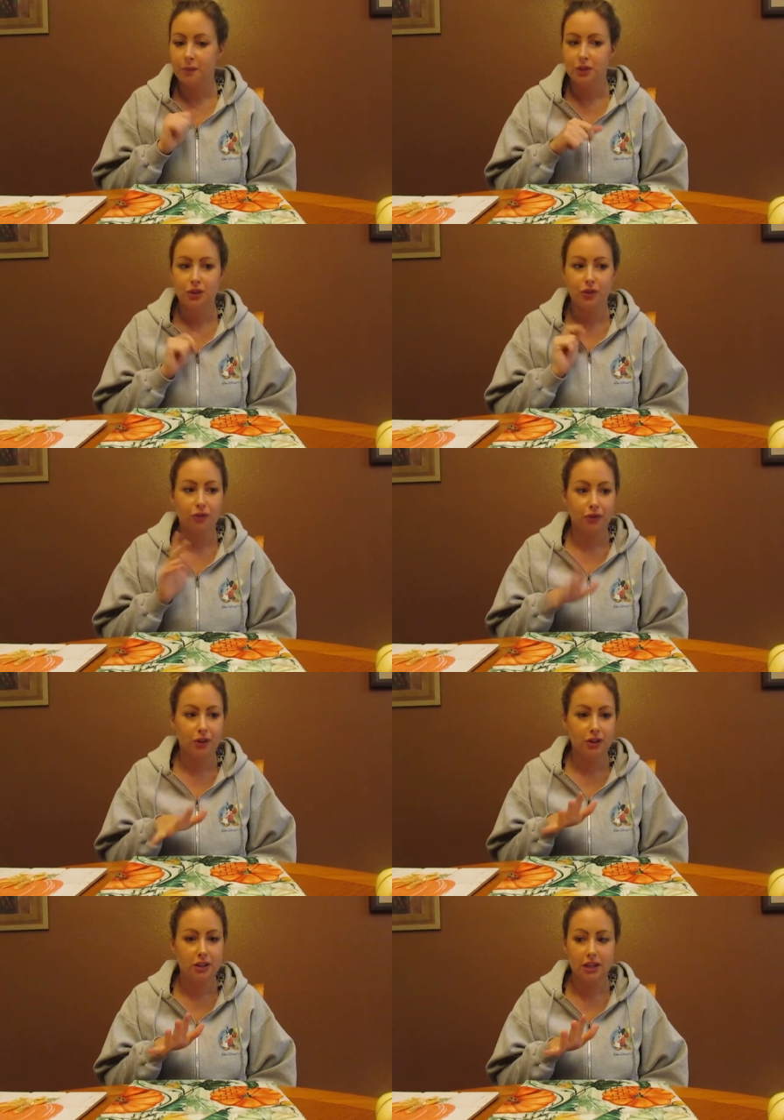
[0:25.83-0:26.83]
So
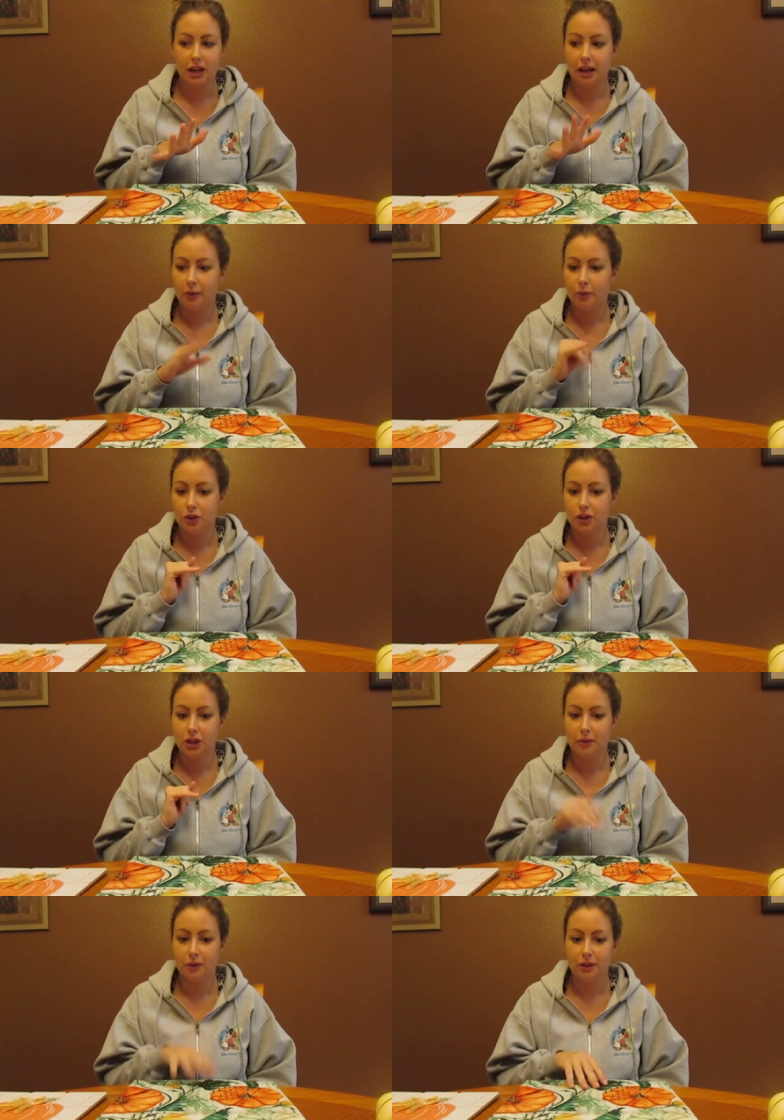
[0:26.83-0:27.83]
first I will
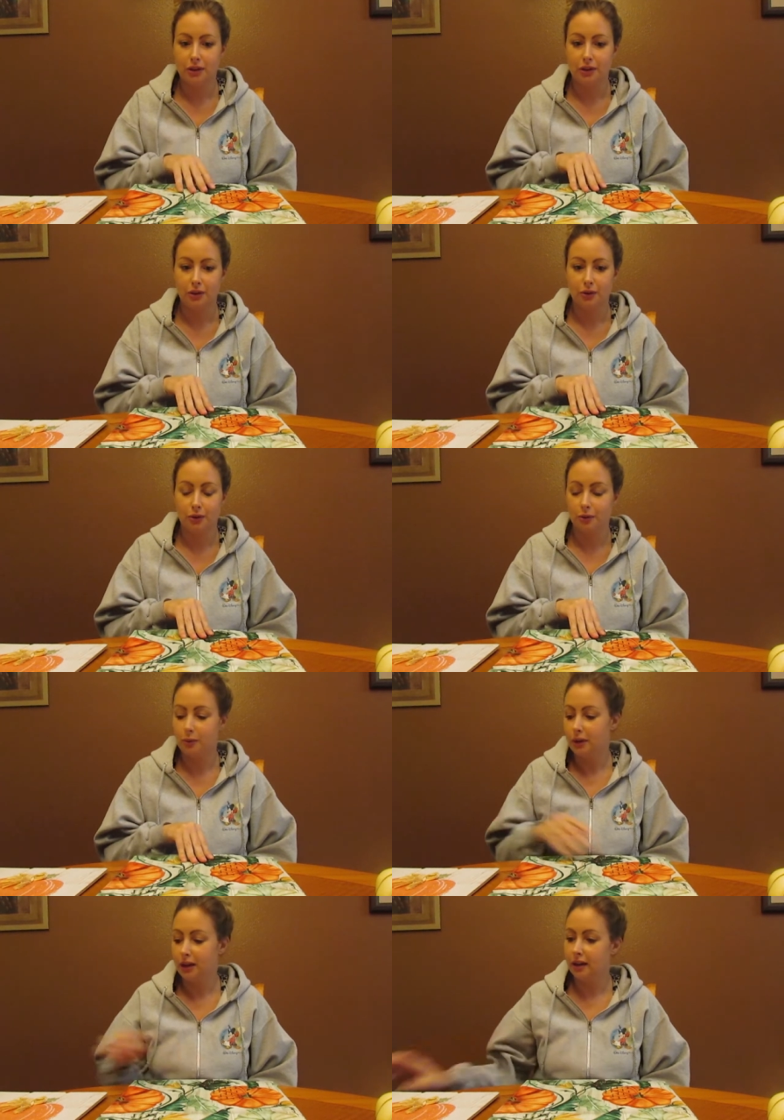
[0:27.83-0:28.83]
share with you
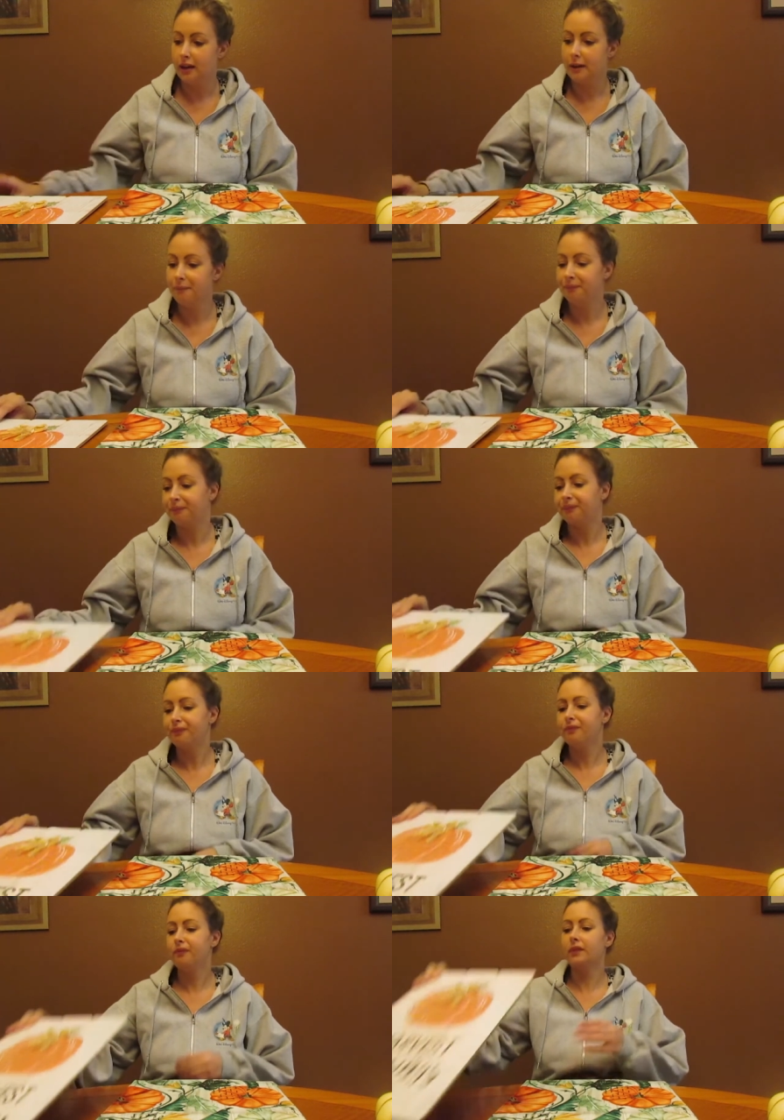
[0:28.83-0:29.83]
what I got.
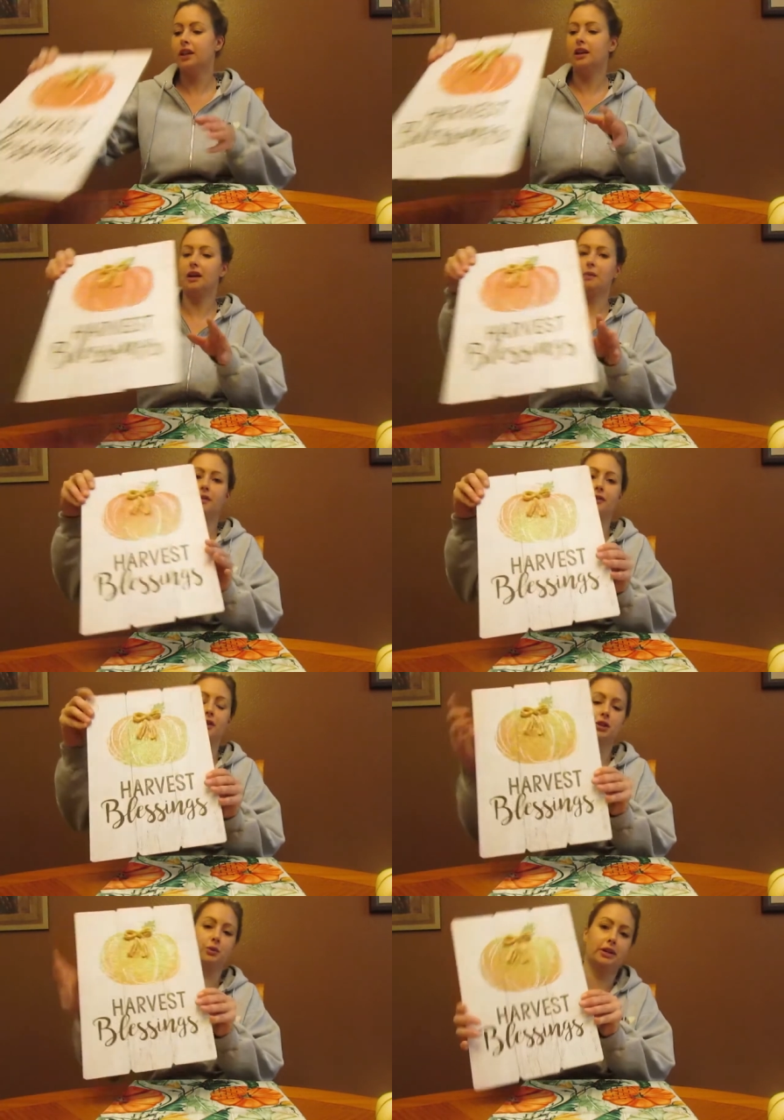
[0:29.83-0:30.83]
The
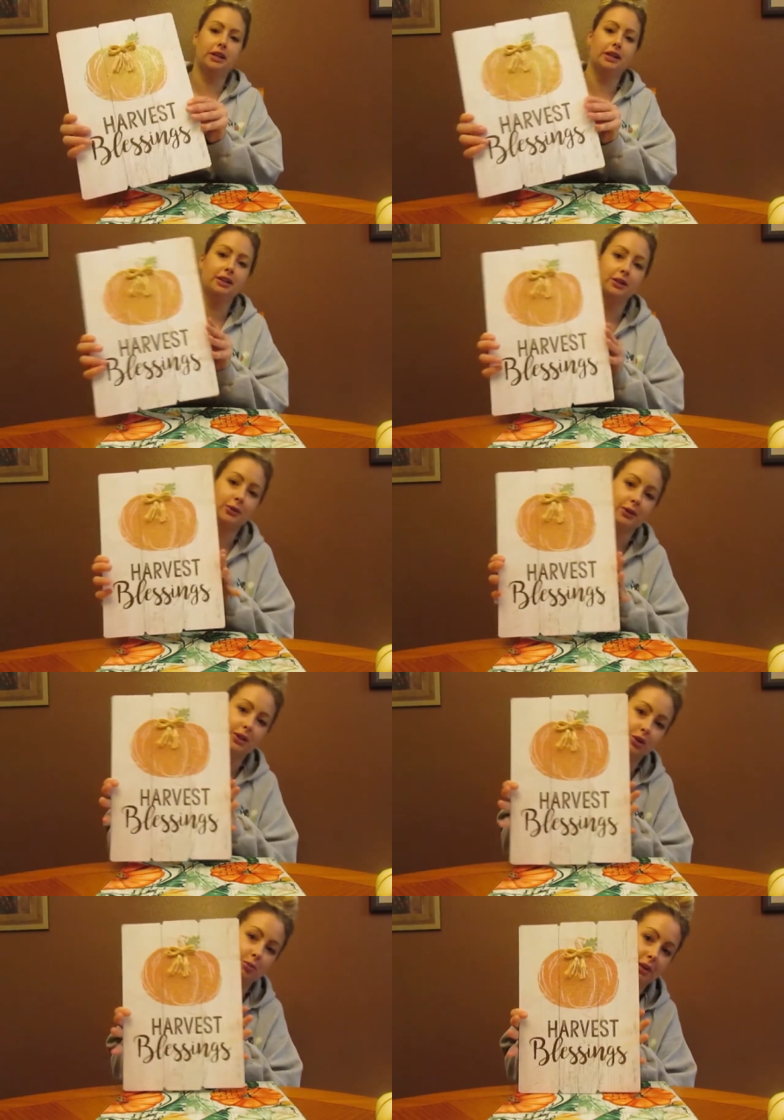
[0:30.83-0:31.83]
first one is going
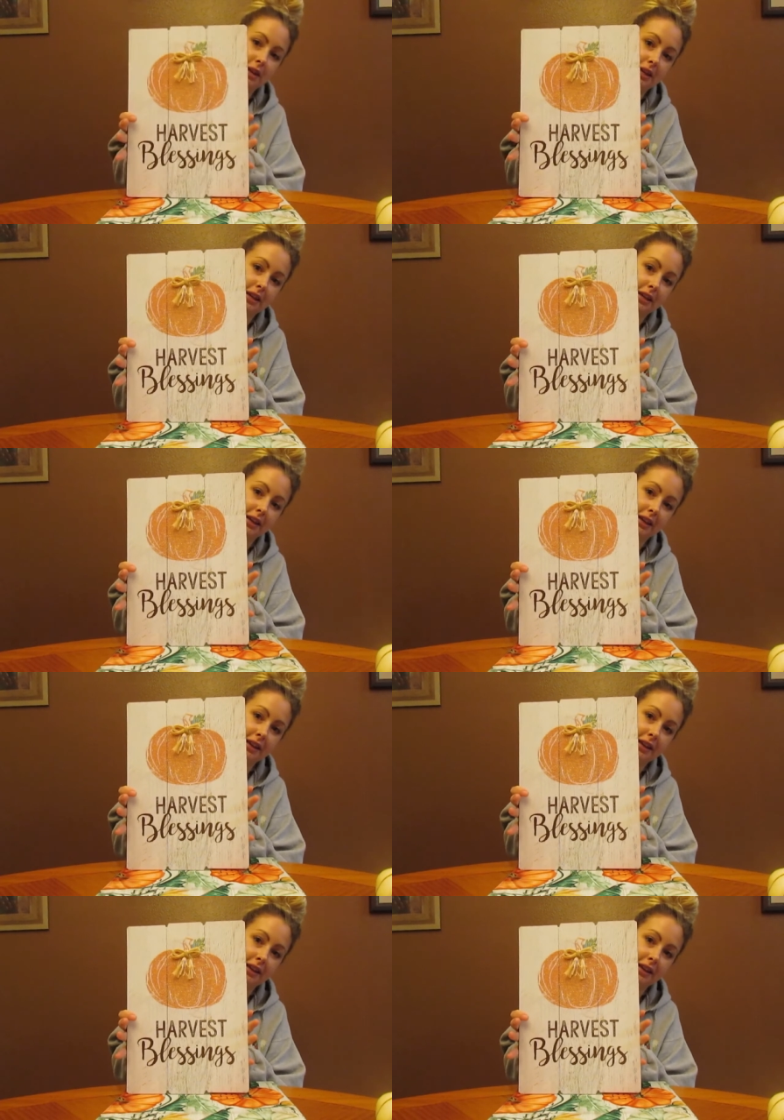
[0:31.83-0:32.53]
to be